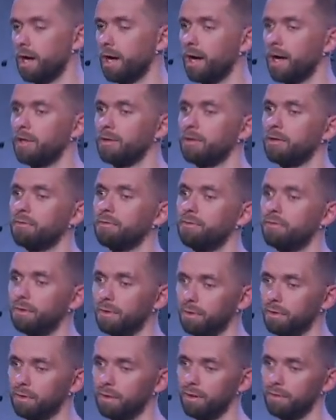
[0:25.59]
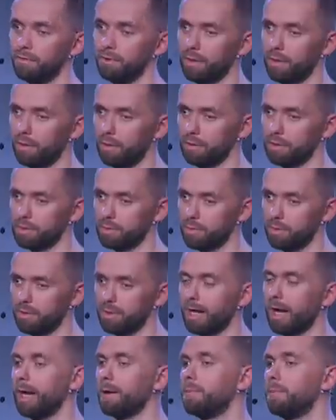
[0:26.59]
on the fruit of the Holy Spirit.
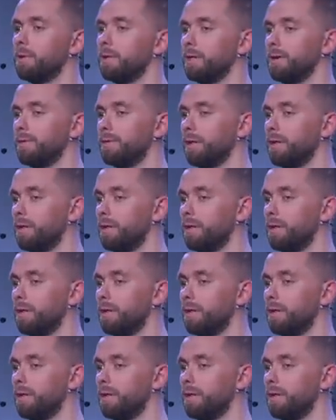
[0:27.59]
I believe that